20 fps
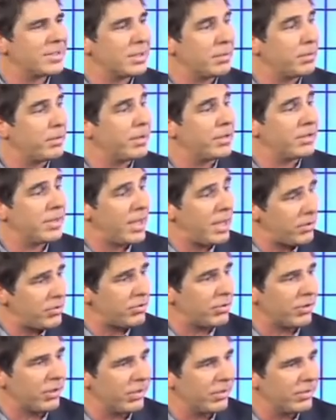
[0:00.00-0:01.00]
the
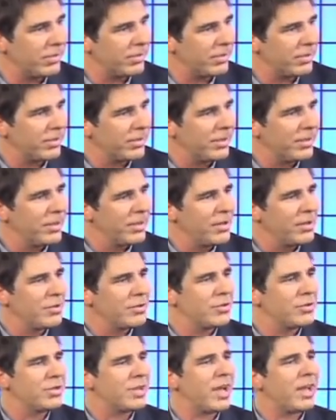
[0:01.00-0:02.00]
potential
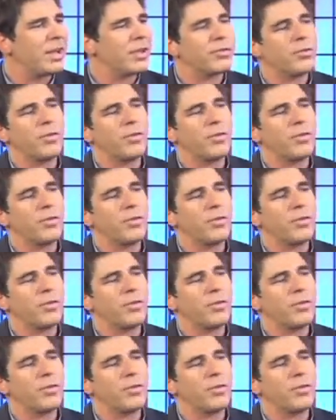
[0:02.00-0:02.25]
to tell us